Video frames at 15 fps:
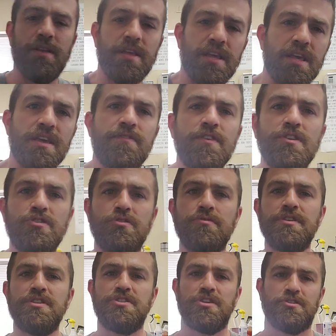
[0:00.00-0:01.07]
even
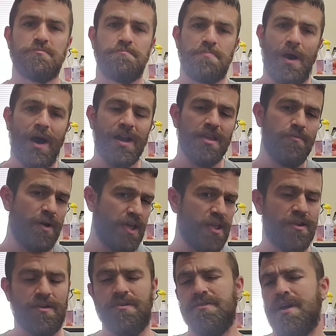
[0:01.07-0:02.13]
doing just body weight
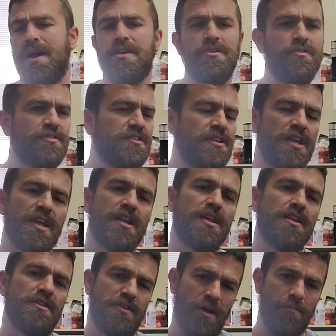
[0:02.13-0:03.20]
here, not using any
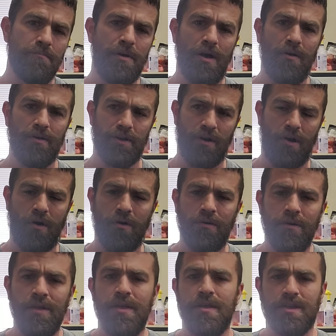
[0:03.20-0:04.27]
dumbbell at all,
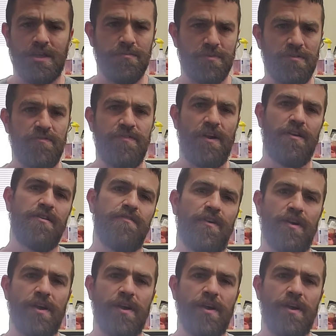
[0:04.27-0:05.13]
can be very, very